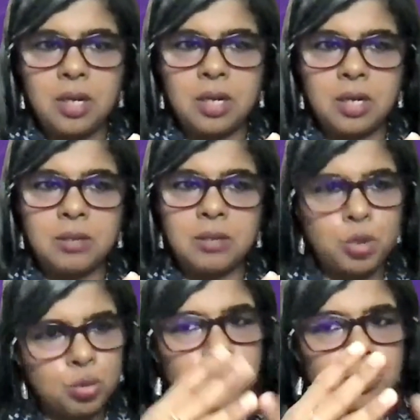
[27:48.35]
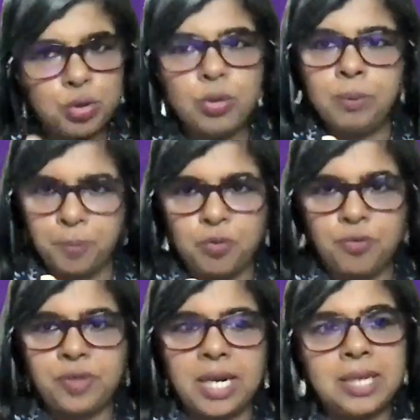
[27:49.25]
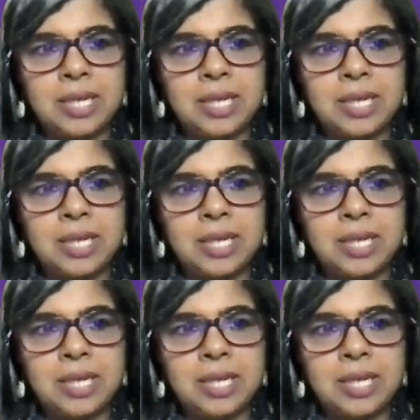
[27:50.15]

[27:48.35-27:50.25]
to improve that.